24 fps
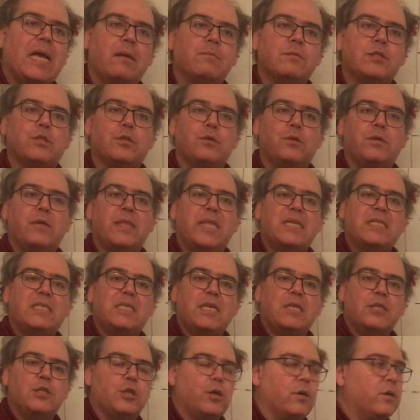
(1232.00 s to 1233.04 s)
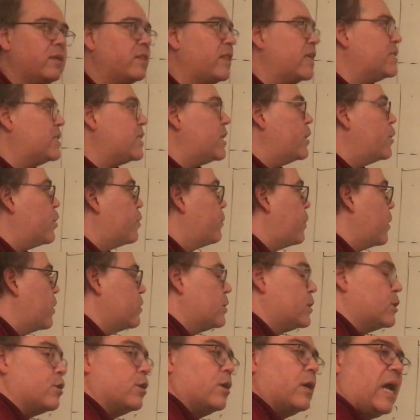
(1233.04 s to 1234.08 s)
comes through and they sees your they see your
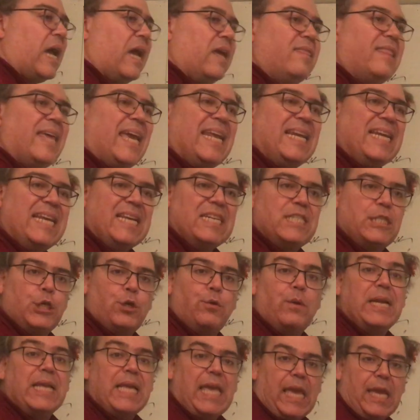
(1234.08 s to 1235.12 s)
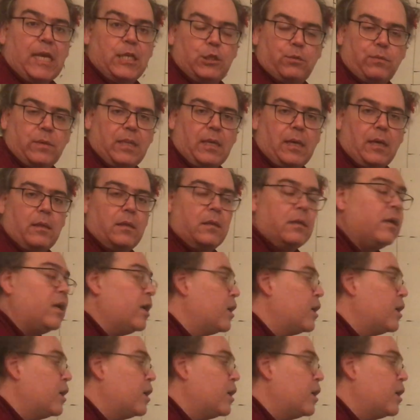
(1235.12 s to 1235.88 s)
poster and they need to engage with it.